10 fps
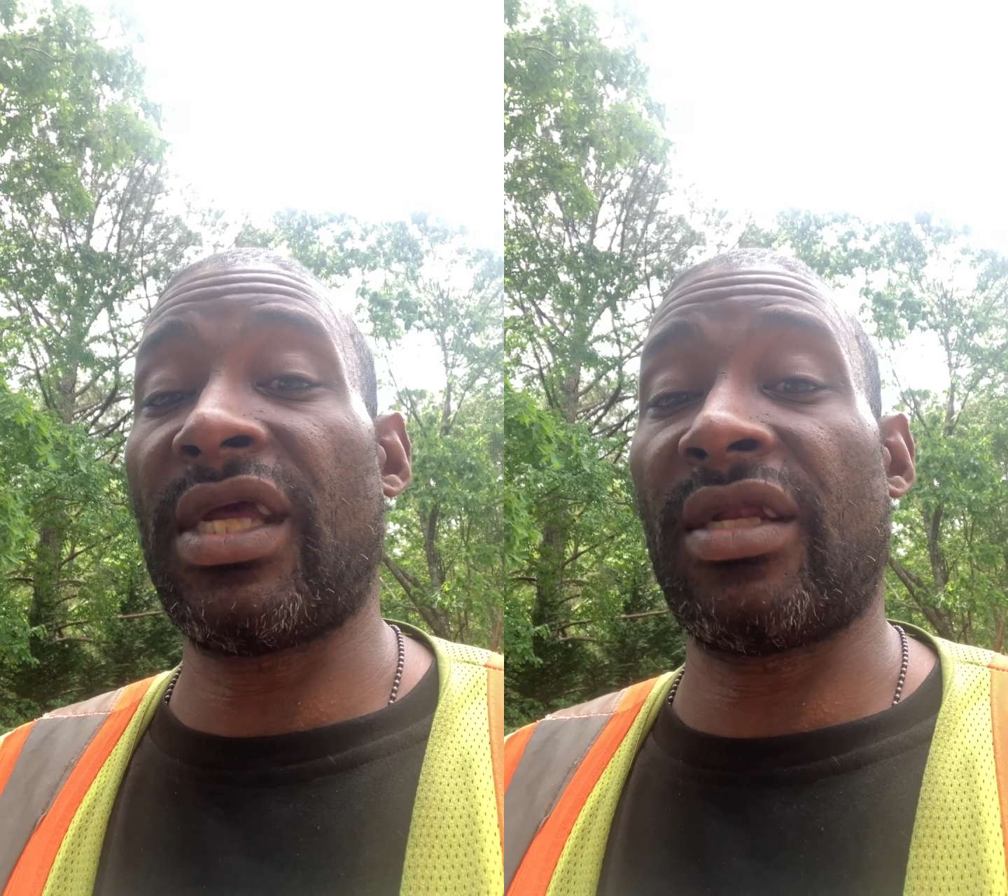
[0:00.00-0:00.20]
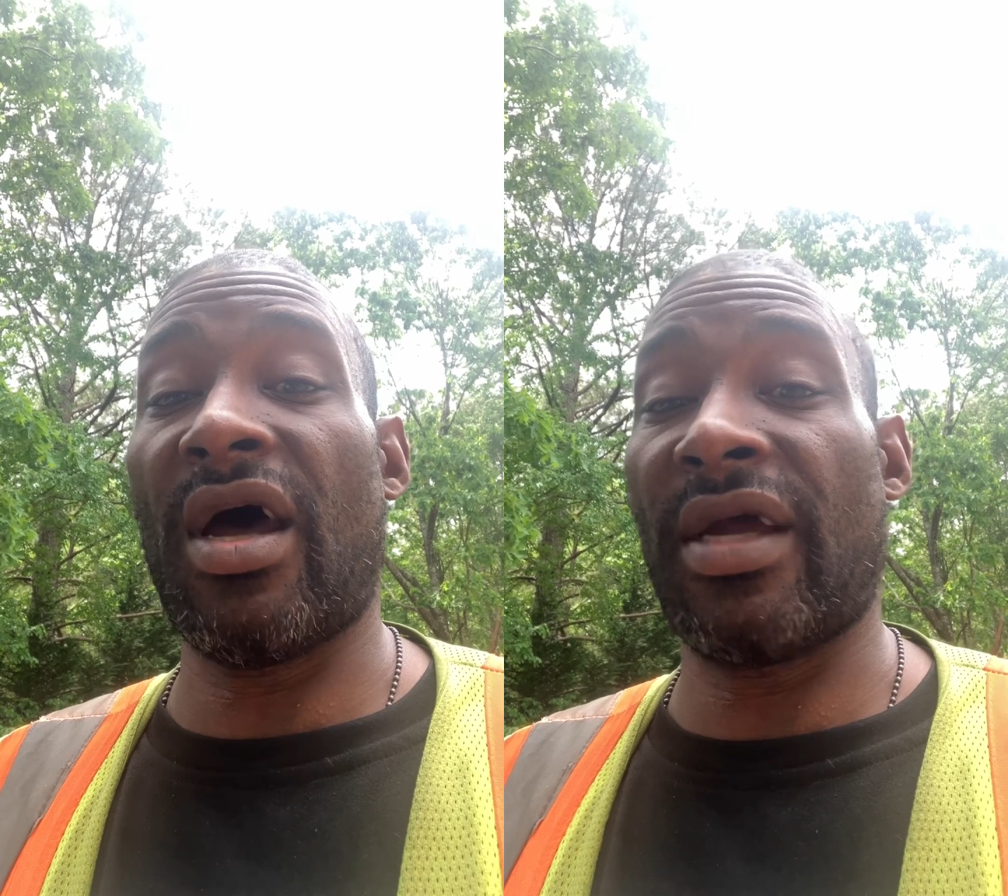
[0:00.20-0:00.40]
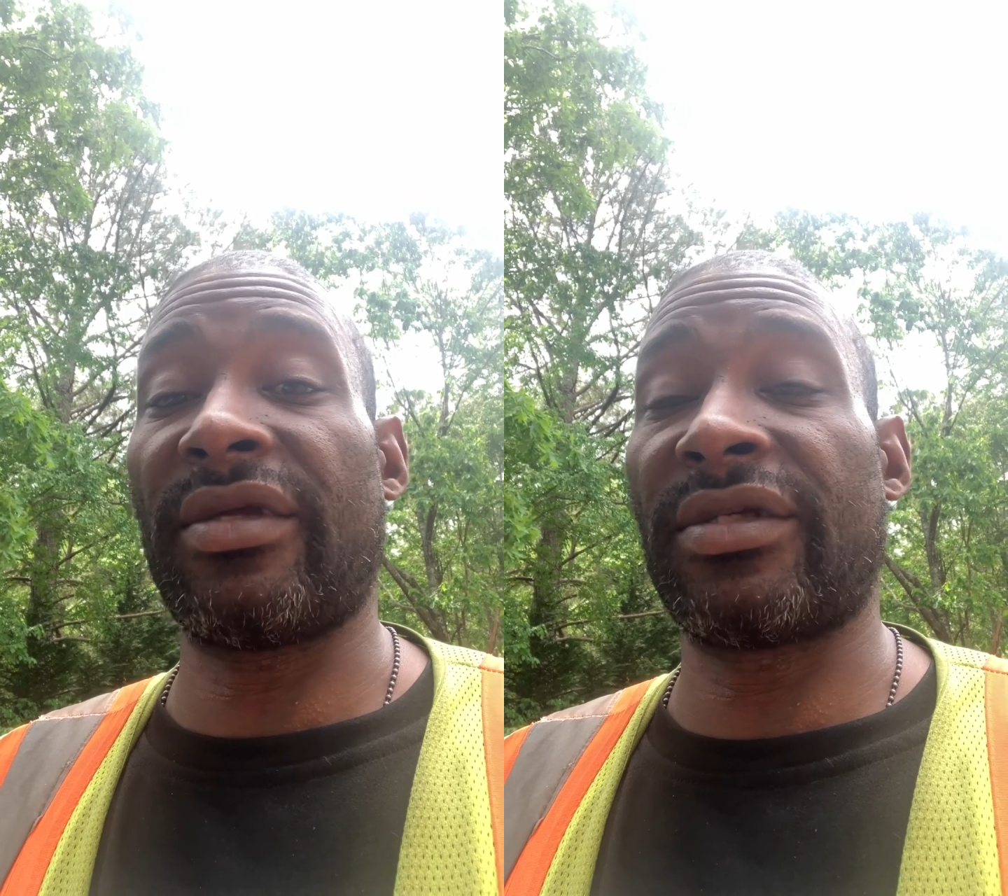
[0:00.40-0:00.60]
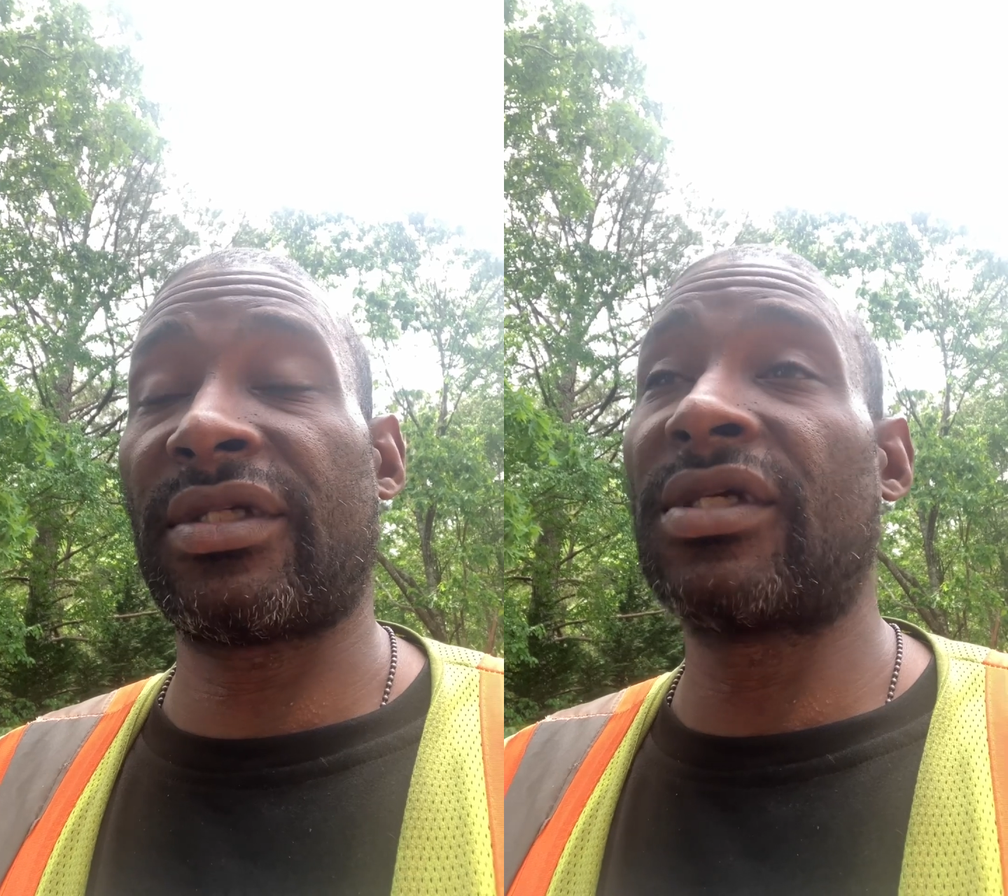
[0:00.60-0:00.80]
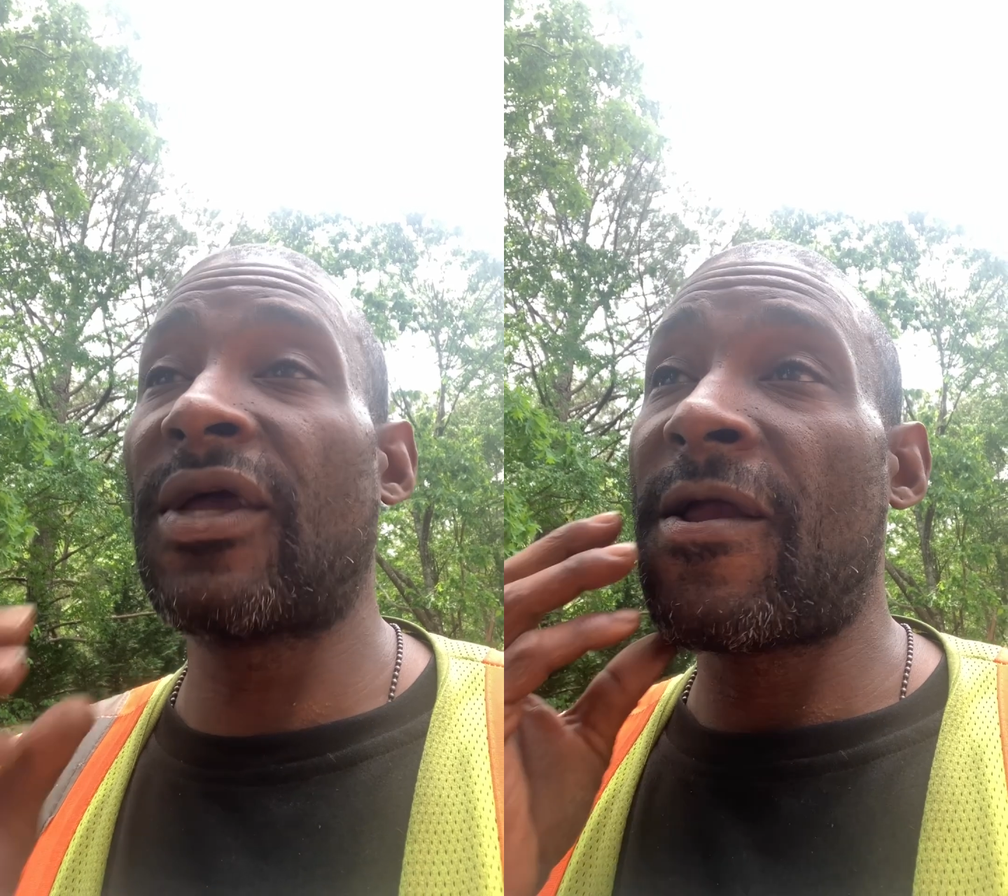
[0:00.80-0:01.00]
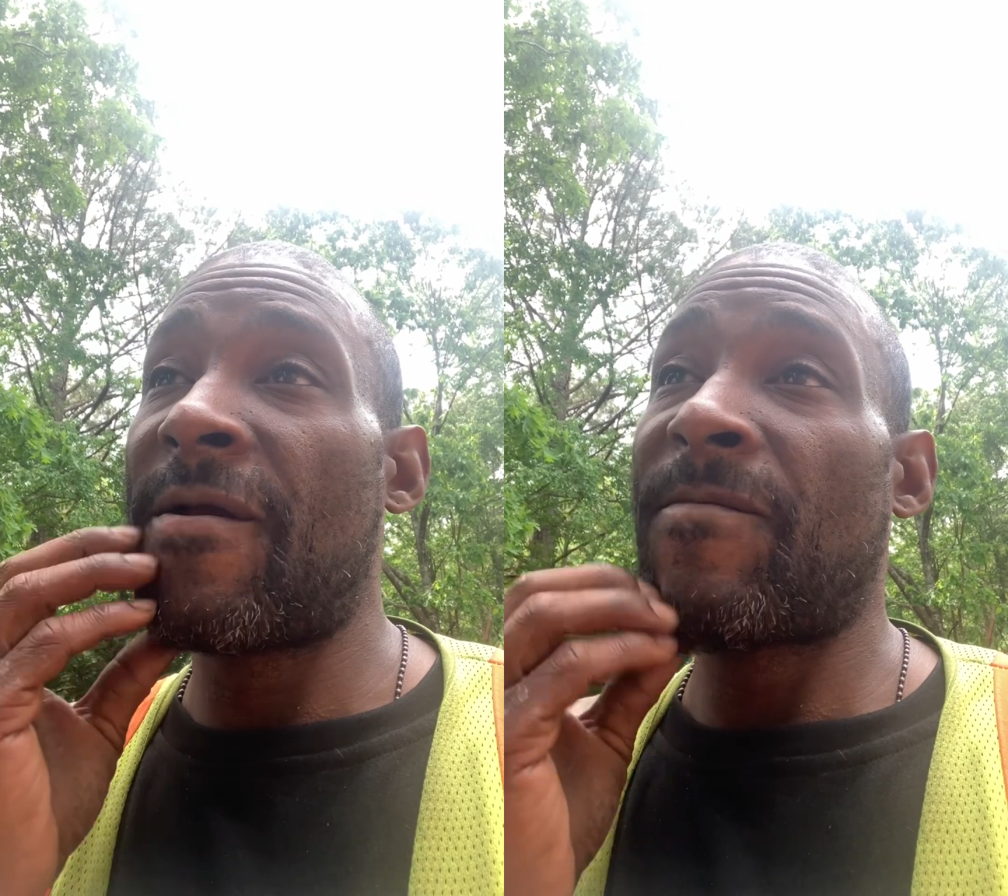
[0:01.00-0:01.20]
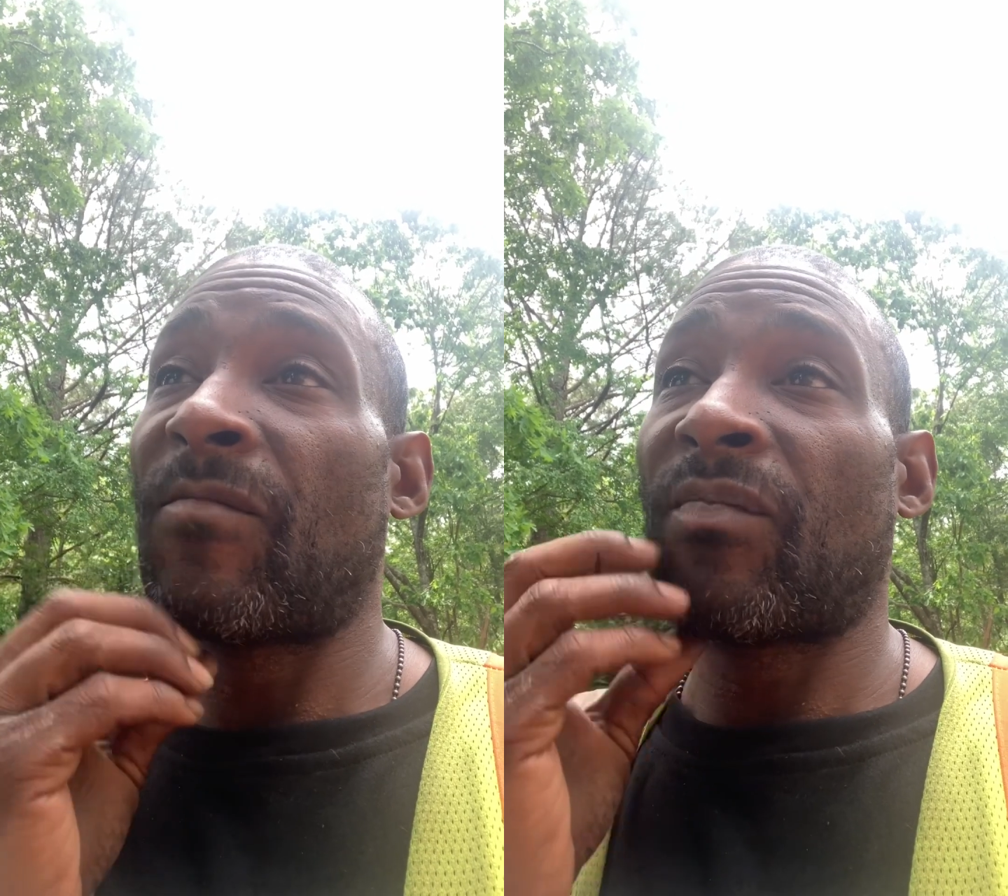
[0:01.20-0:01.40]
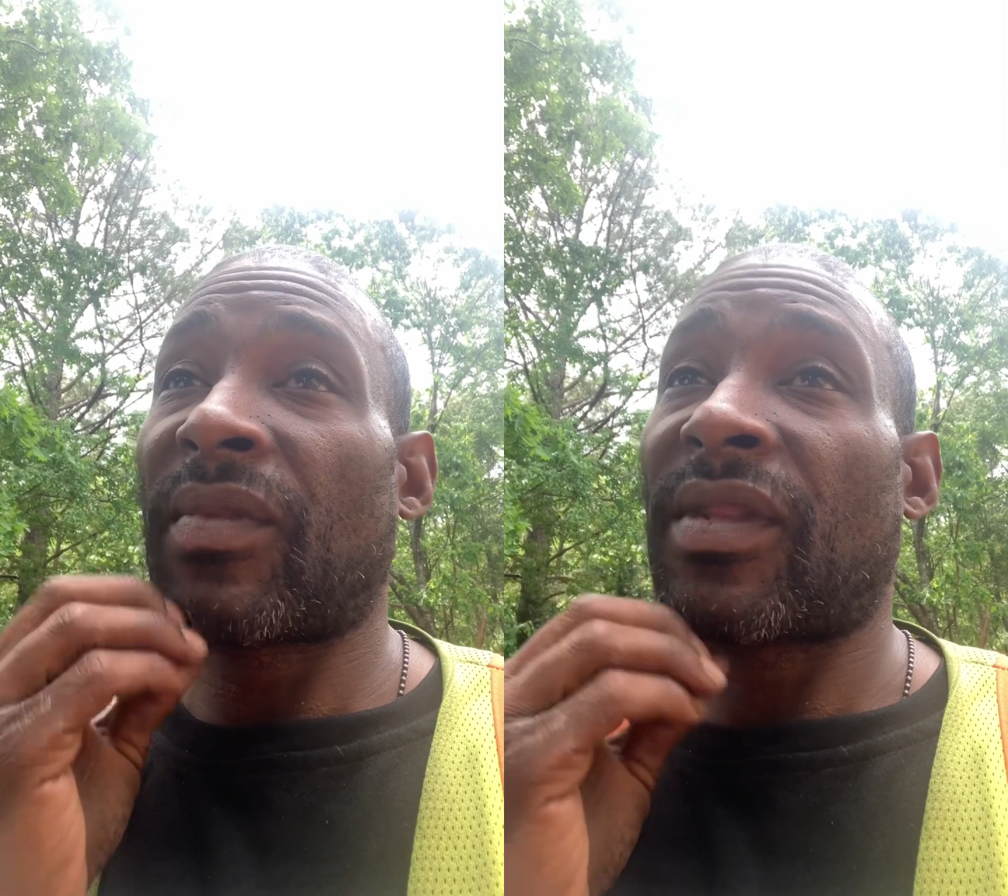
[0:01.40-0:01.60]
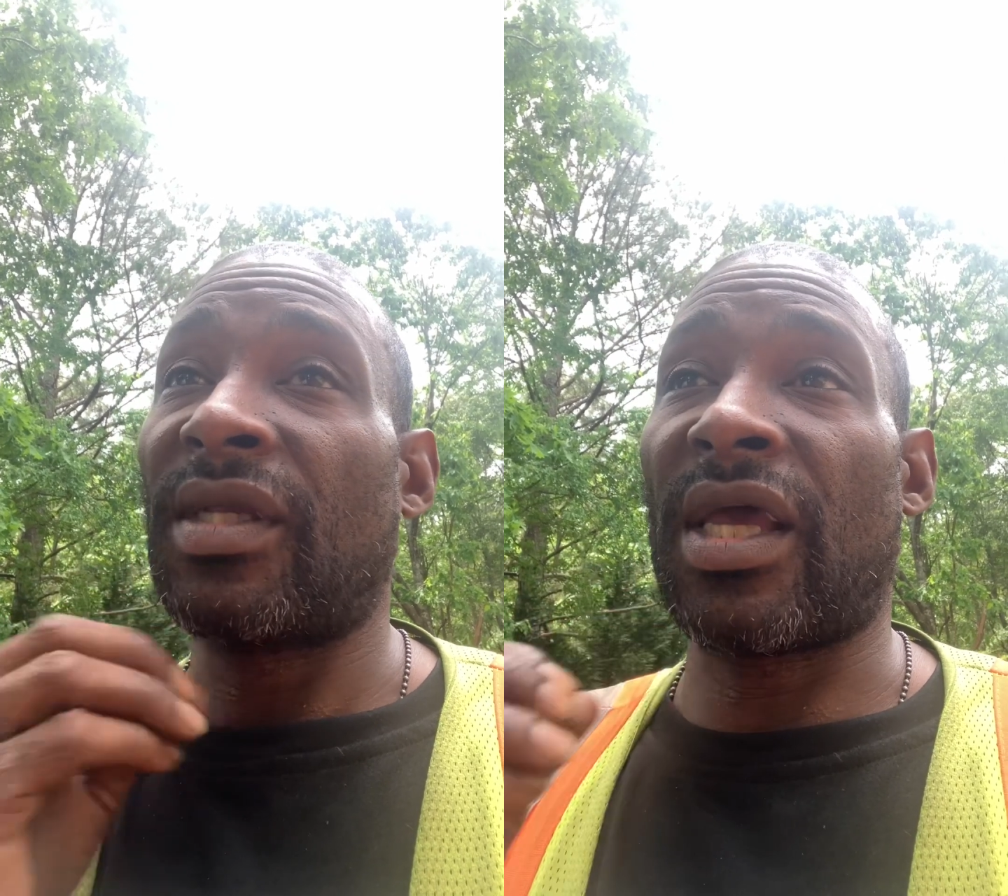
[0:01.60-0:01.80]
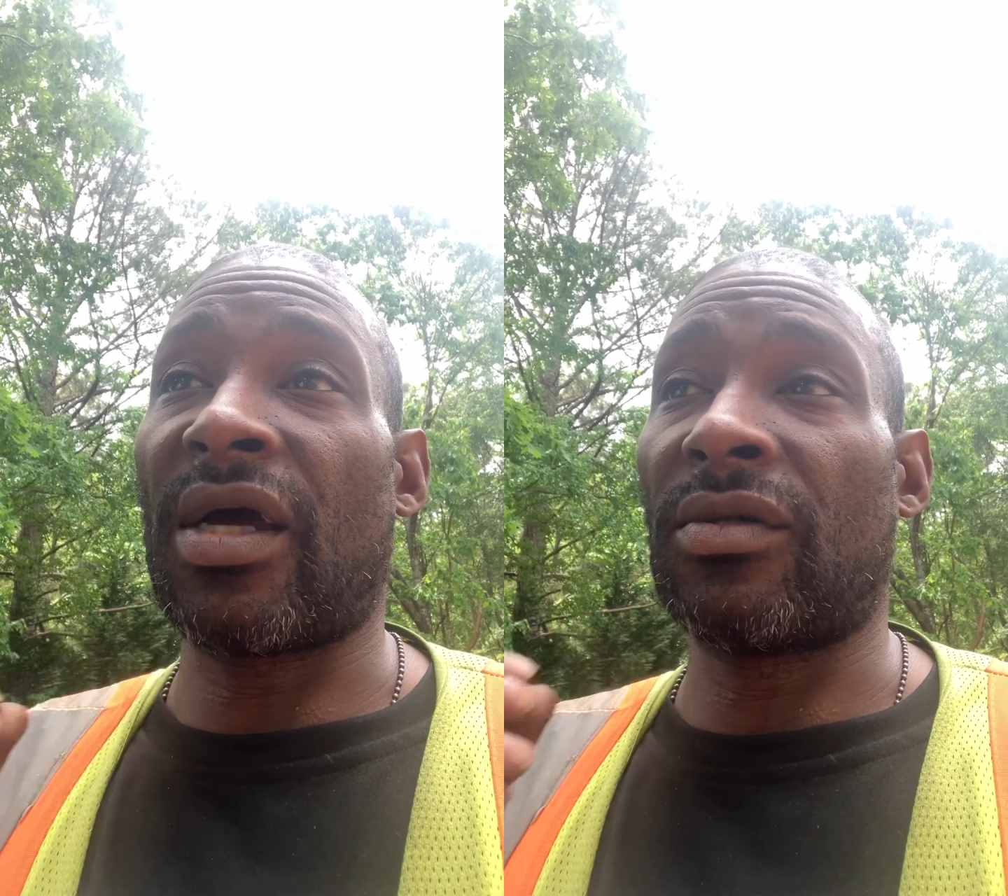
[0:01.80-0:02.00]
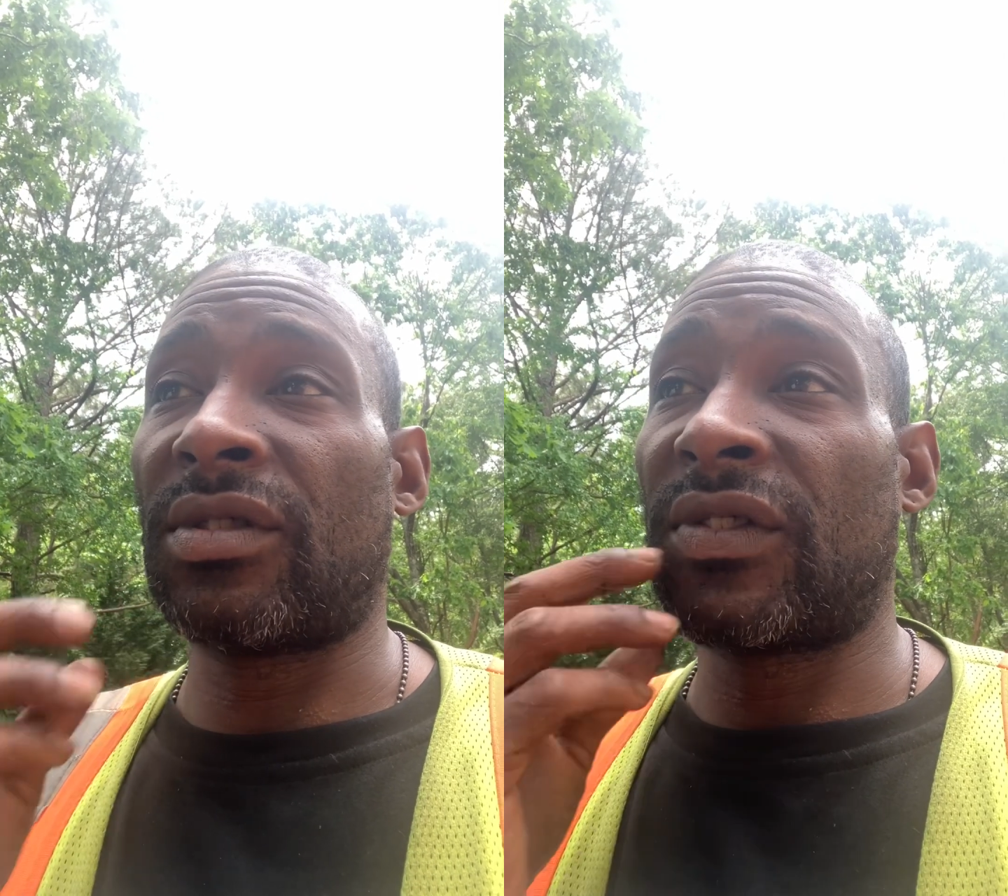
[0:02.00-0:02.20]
in ice. Now,